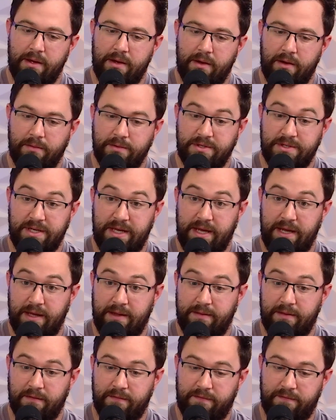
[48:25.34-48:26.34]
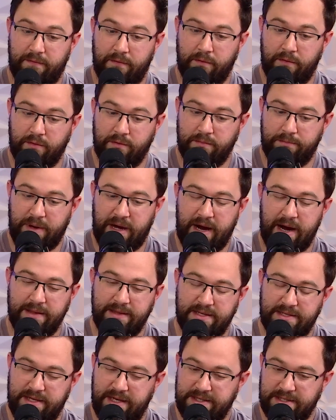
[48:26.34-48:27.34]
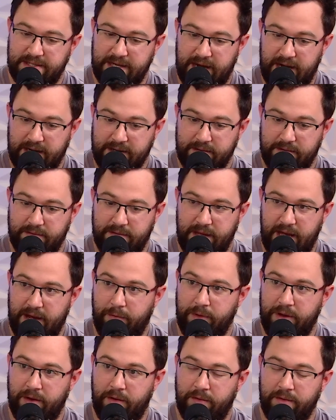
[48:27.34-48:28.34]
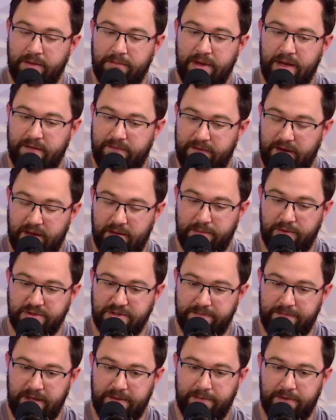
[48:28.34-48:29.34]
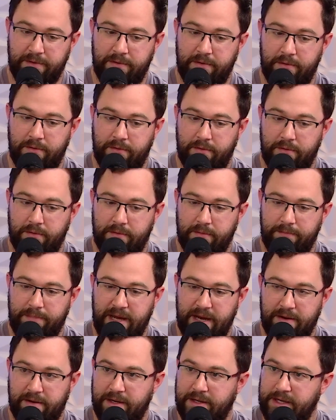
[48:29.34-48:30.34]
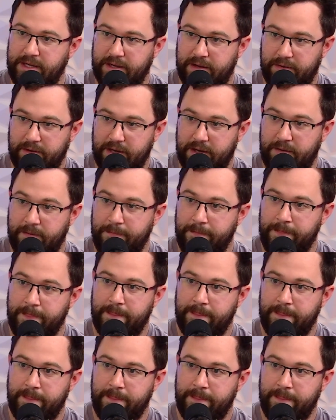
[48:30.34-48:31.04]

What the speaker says: see the full behind the scenes doc that we only made available to people who paid on Indiegogo,